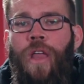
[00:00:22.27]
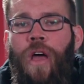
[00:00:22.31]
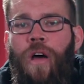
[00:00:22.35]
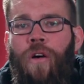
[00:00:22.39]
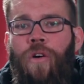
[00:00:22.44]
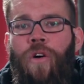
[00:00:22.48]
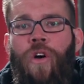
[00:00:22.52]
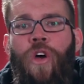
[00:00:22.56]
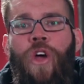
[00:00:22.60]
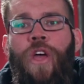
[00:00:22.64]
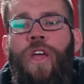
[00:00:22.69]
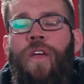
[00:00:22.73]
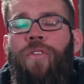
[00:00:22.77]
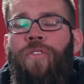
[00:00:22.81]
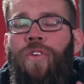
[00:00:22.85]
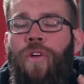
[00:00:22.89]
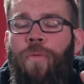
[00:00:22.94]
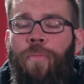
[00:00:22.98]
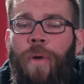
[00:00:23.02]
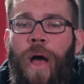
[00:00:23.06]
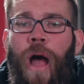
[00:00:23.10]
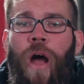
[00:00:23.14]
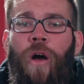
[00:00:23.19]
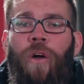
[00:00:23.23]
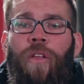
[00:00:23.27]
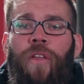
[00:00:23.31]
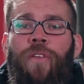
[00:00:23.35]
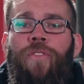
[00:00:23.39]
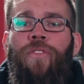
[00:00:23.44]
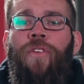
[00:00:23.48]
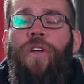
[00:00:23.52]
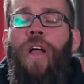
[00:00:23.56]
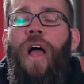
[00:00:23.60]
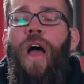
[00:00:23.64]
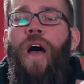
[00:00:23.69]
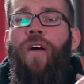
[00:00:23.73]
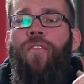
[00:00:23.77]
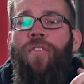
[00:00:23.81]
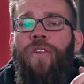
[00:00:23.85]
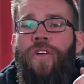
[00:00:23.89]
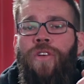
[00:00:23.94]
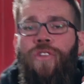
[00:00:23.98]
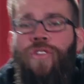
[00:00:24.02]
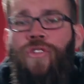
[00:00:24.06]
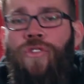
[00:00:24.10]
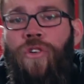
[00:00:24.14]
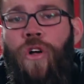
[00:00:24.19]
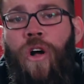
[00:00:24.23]
Now, if you're a powerlifter,
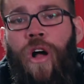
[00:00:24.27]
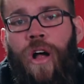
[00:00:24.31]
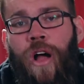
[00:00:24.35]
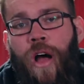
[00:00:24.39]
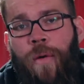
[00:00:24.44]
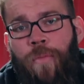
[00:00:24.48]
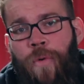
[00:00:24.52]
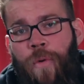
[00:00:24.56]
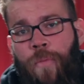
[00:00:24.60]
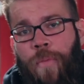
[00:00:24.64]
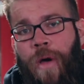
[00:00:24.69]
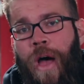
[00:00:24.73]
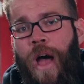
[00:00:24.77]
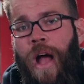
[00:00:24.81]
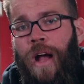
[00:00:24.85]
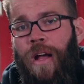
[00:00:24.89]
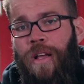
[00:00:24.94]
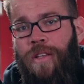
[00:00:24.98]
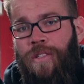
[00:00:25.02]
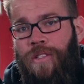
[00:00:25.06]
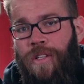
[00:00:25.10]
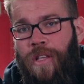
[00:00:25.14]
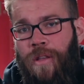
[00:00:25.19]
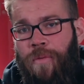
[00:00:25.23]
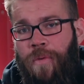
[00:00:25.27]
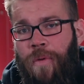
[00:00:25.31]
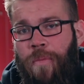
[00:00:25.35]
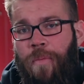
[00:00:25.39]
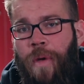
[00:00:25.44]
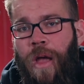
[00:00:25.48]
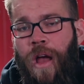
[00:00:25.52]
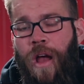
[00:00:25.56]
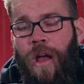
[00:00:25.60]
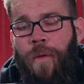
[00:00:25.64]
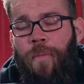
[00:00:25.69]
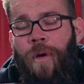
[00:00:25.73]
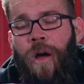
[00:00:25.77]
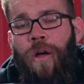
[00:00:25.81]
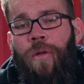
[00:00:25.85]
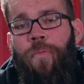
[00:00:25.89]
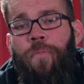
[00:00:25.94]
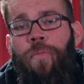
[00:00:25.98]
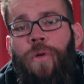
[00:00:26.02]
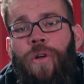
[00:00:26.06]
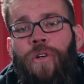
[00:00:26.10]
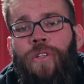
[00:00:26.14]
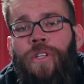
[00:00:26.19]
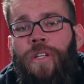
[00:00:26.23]
having a strong upper back is going to be paramount
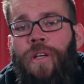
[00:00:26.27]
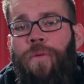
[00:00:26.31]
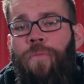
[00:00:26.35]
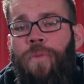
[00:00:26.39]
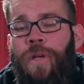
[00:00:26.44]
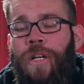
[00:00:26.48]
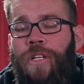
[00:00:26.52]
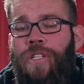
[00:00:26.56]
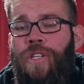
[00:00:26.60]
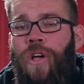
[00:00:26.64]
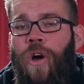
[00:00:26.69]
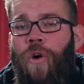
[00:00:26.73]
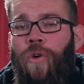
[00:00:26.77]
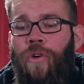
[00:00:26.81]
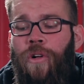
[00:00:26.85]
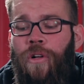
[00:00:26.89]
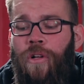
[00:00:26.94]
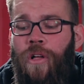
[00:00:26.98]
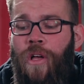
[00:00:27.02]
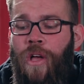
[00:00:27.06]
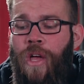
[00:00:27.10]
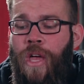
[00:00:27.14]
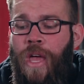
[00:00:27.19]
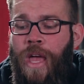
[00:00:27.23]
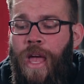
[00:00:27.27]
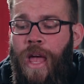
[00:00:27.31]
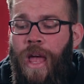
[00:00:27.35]
in building a big total.